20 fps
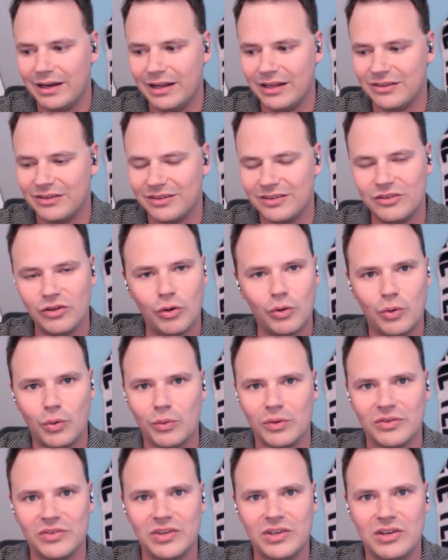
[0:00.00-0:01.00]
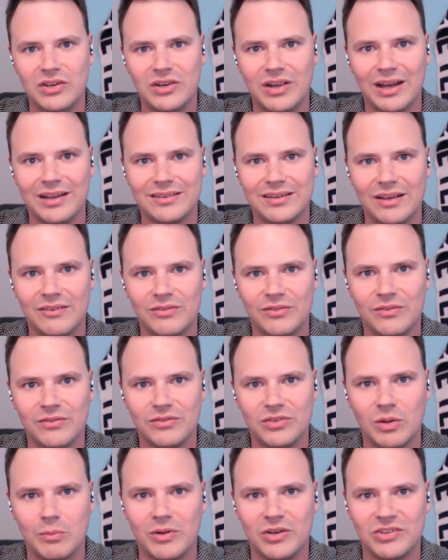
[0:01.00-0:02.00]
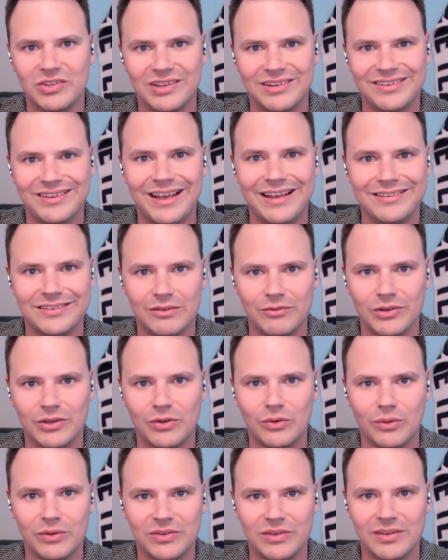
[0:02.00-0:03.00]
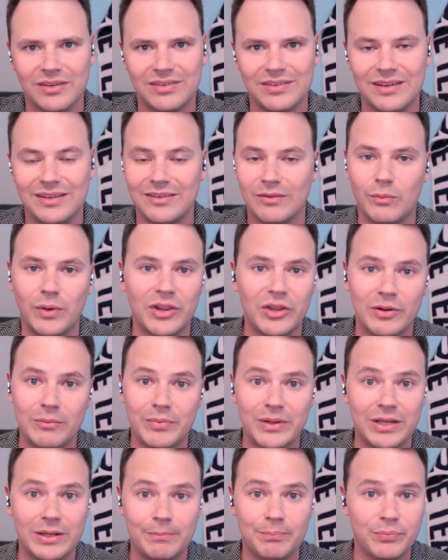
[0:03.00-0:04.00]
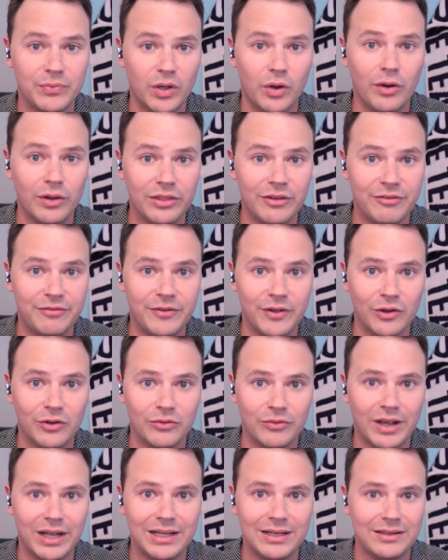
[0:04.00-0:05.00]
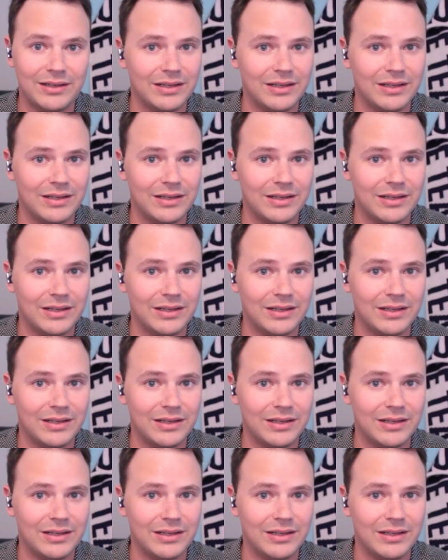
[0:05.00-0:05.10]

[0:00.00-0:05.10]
it's so cool to see you guys have so much success over the course of the season, whether it be on the field, right?